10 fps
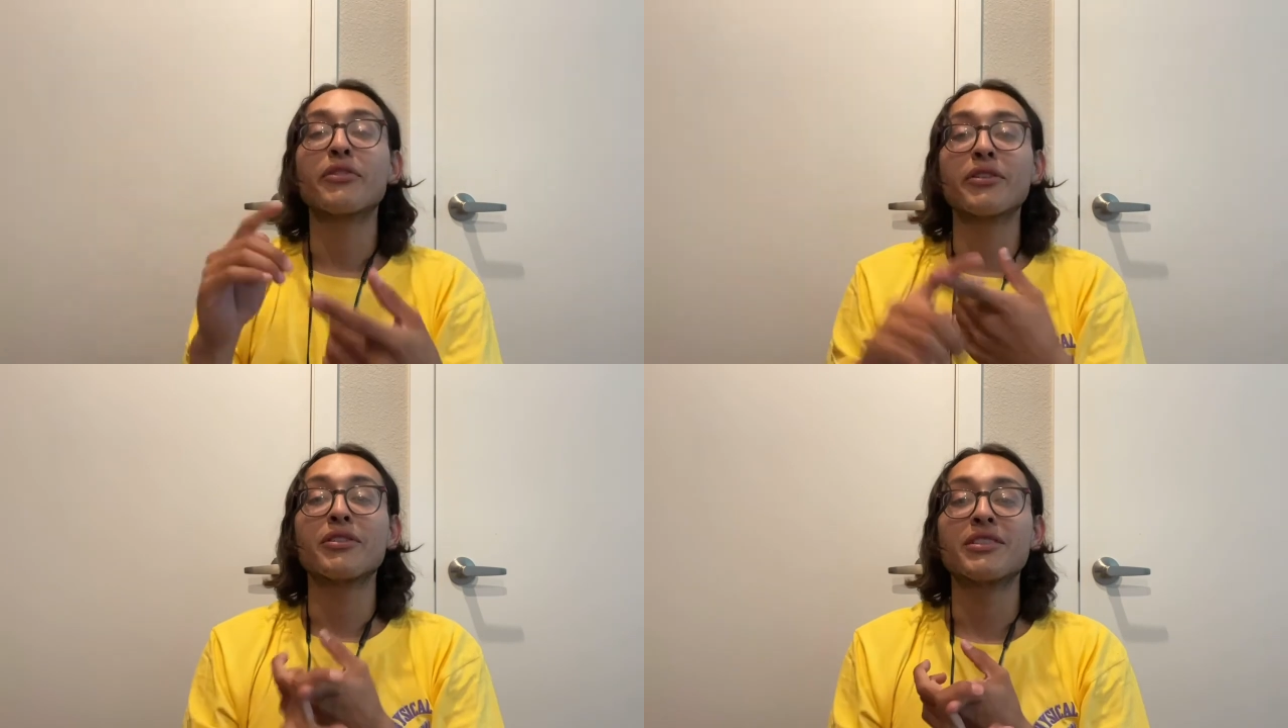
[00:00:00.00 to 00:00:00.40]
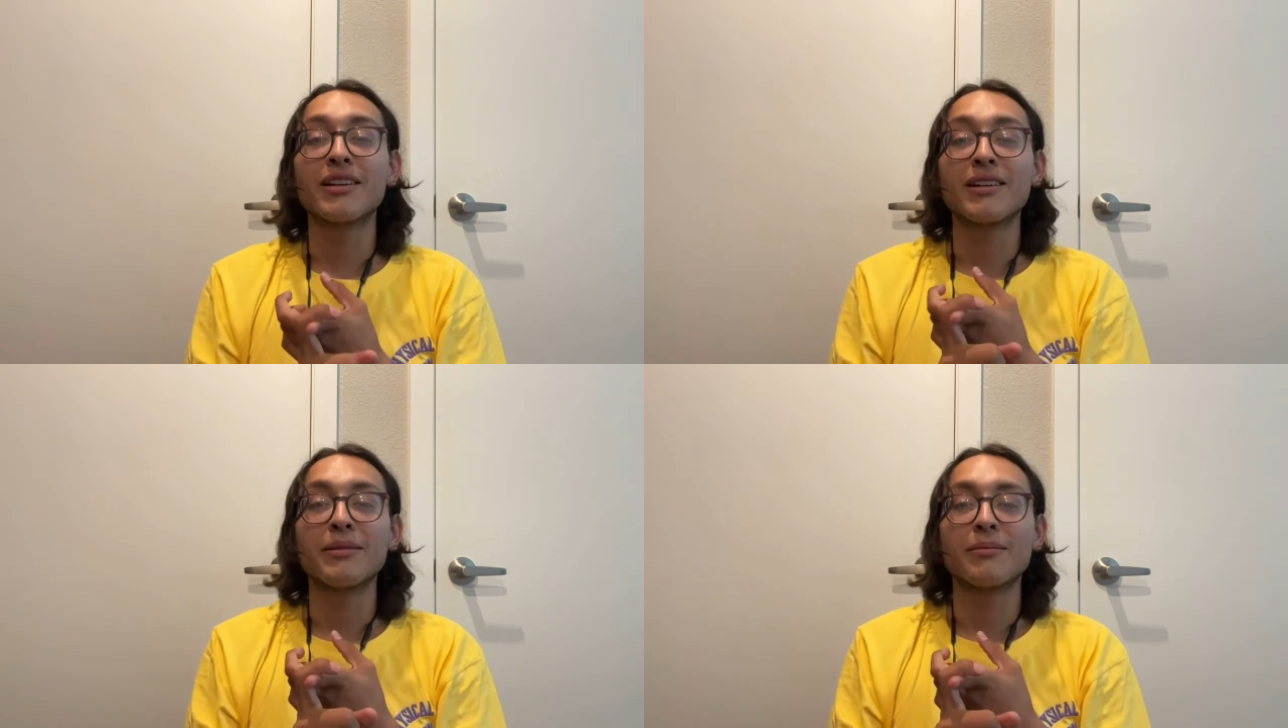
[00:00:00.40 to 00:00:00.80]
for your
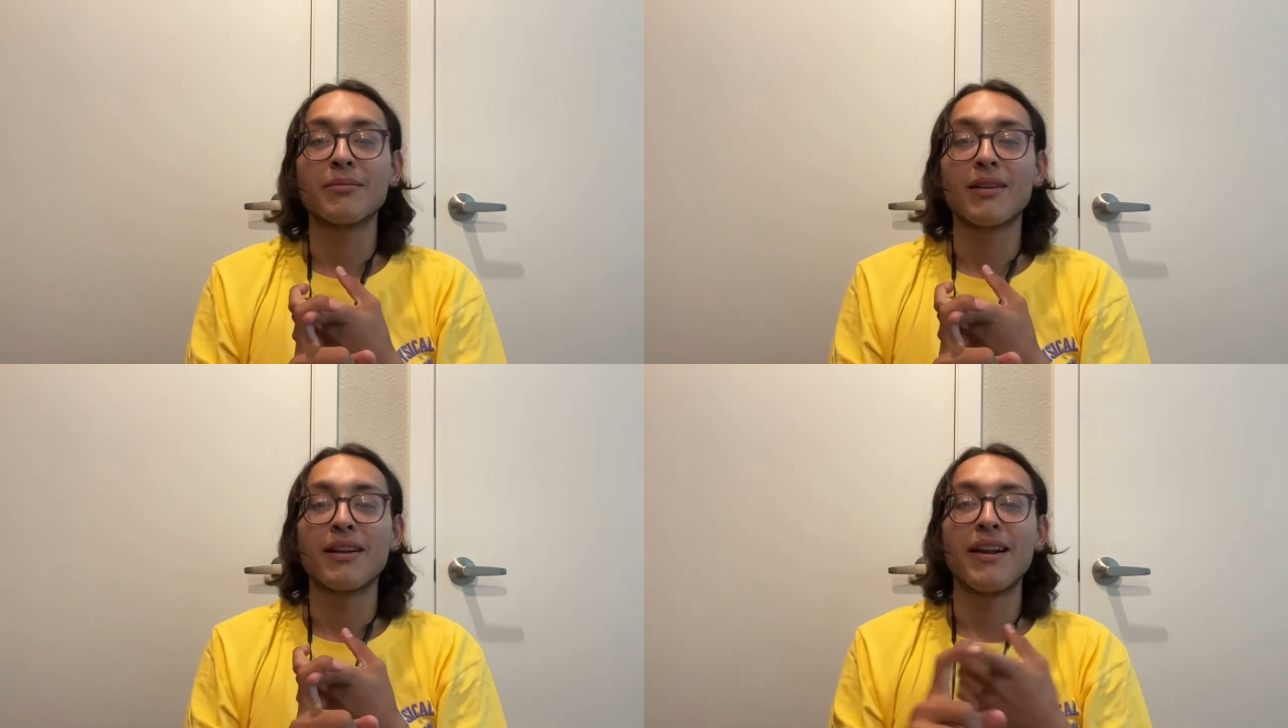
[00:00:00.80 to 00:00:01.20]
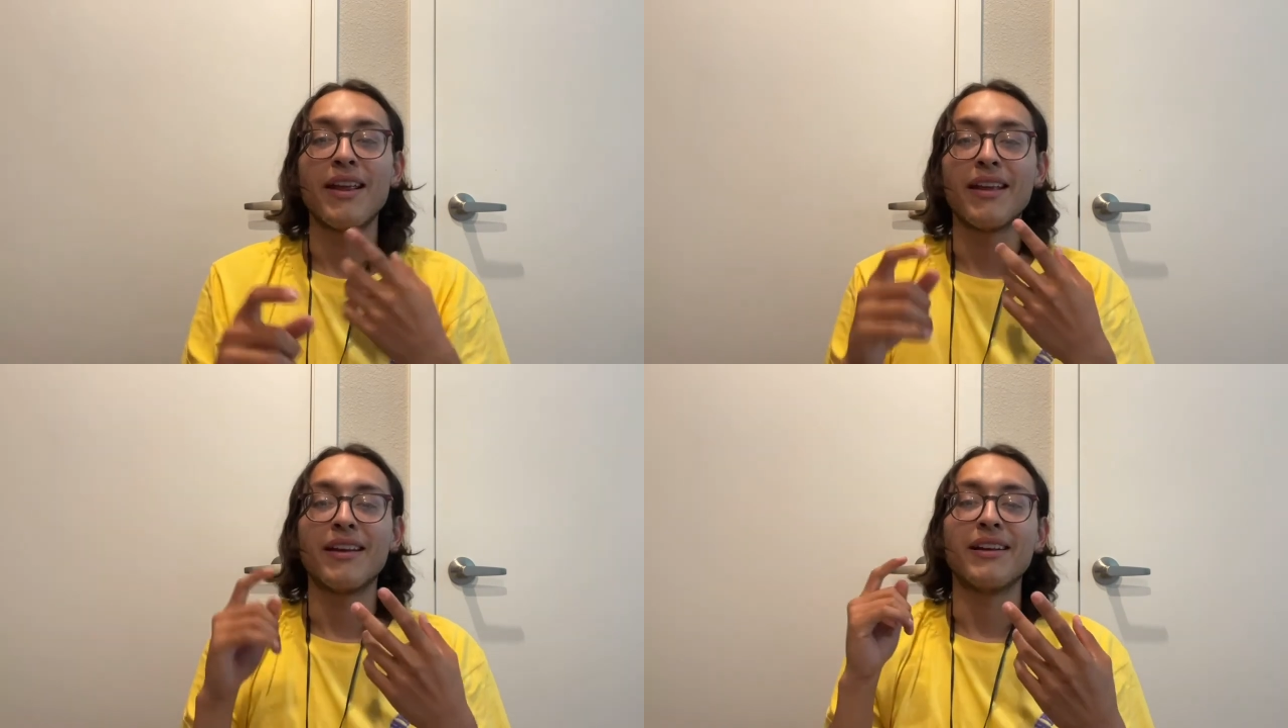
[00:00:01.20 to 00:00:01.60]
time
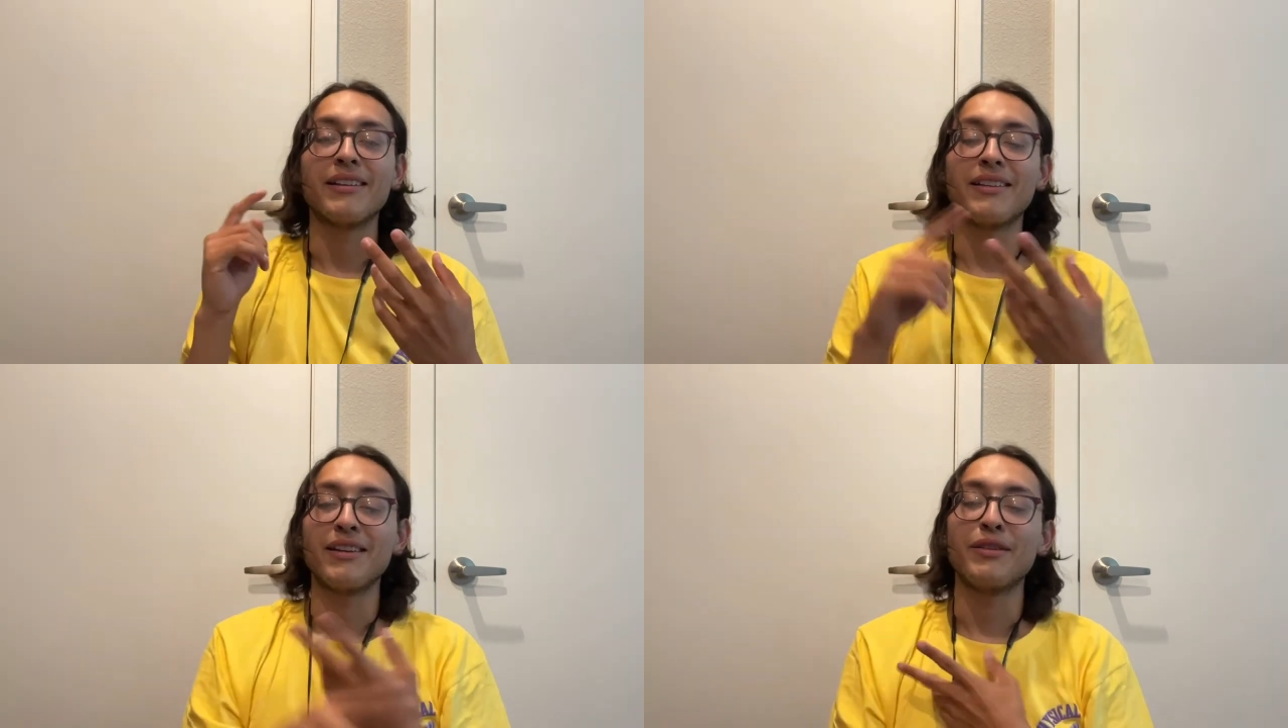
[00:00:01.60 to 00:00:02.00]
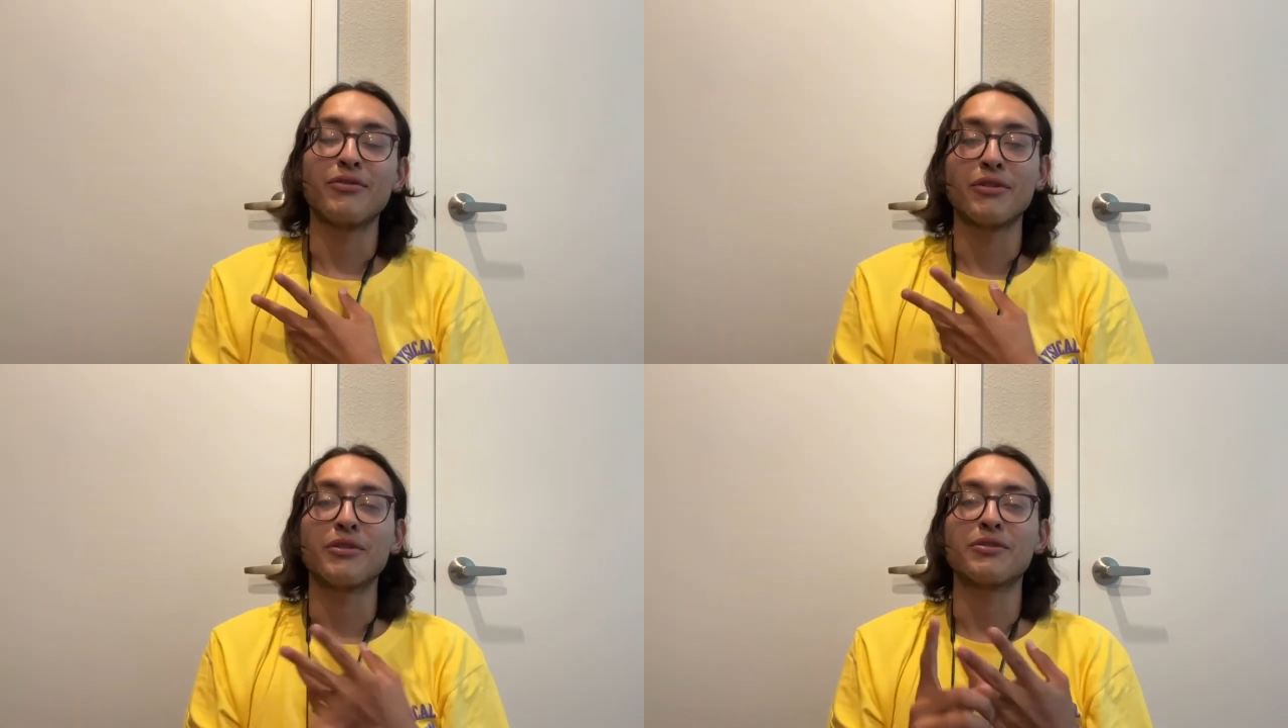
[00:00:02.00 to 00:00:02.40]
and thank you
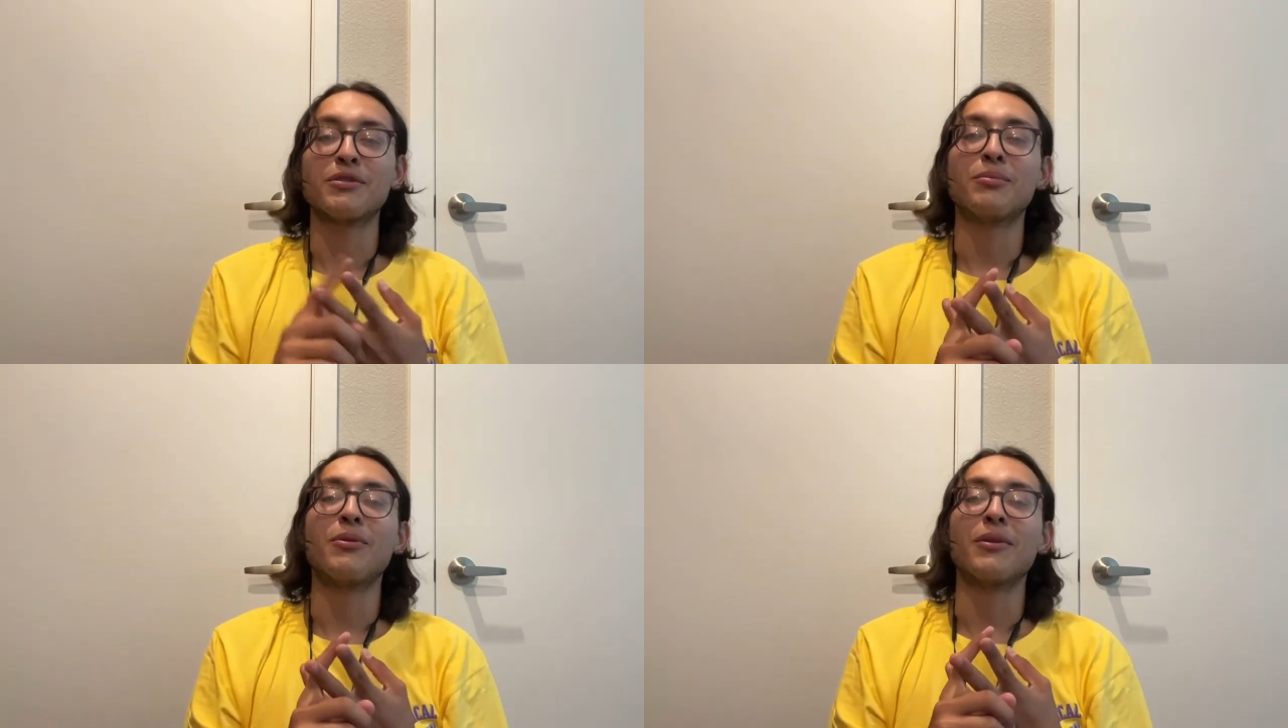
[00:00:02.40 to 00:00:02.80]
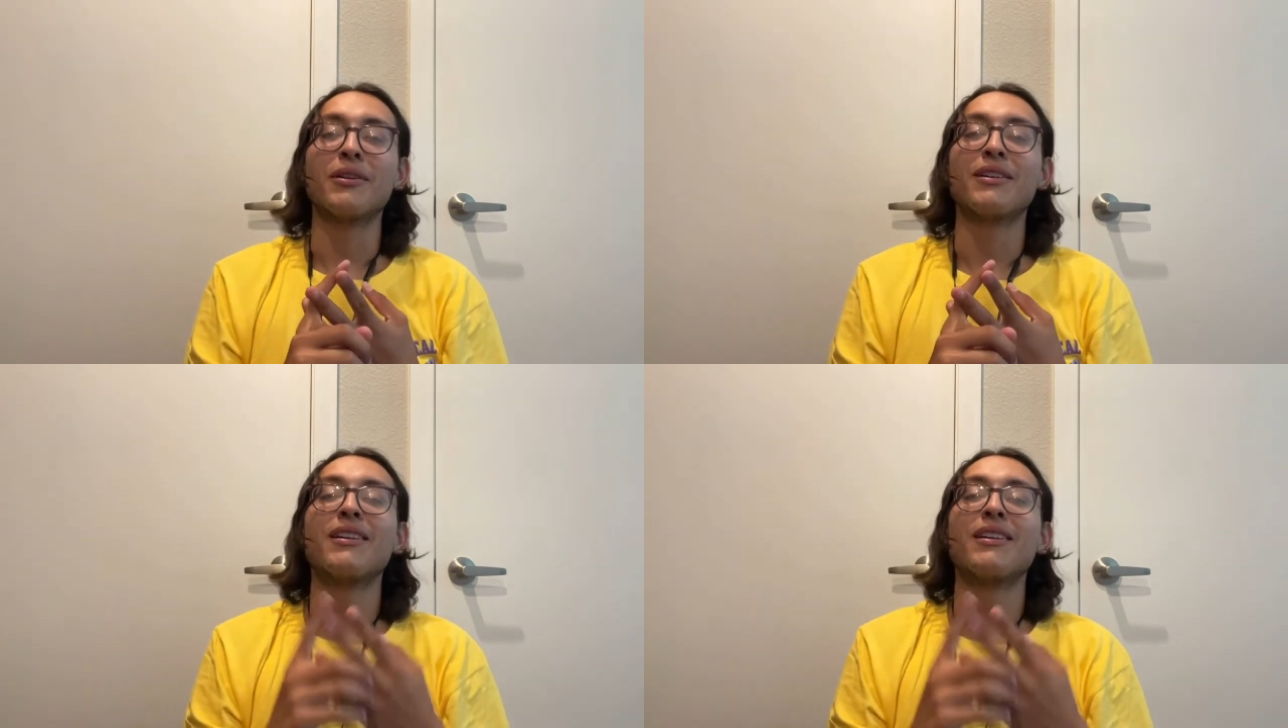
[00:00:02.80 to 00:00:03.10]
for your support.